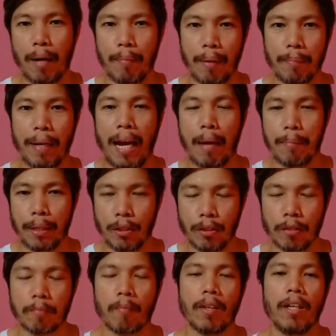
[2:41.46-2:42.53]
malaman
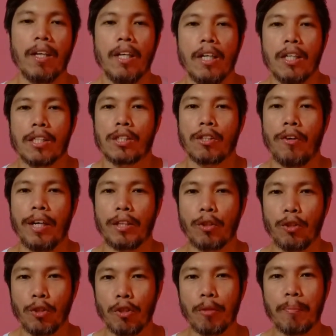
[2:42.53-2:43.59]
nyo. So, ito
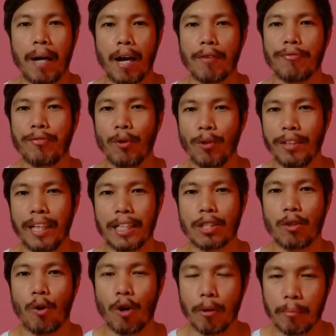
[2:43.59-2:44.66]
yung mga fullness
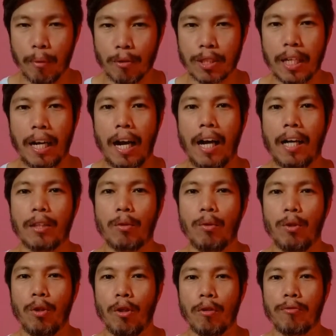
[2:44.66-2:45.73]
hormones na
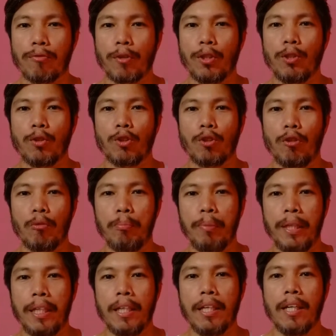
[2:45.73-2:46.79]
nakakatulong for you to
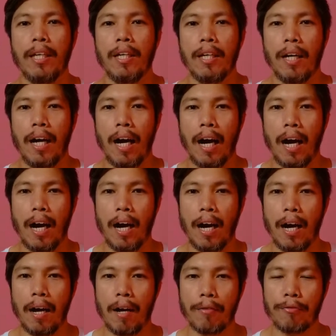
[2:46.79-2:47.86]
be
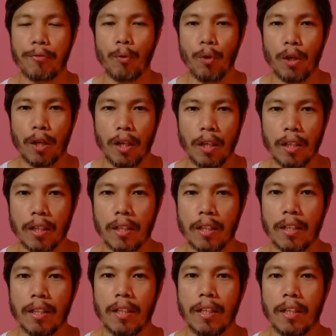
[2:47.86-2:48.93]
fuller
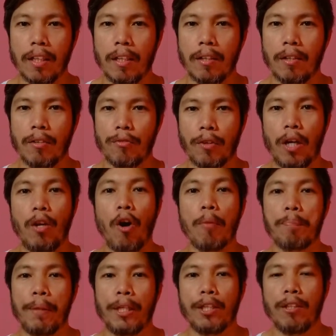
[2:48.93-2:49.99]
for a long
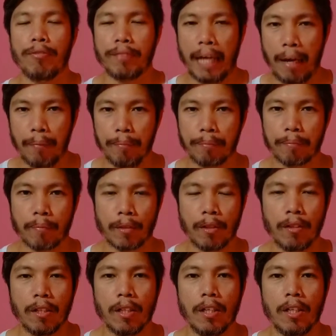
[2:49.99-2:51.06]
period of time, no?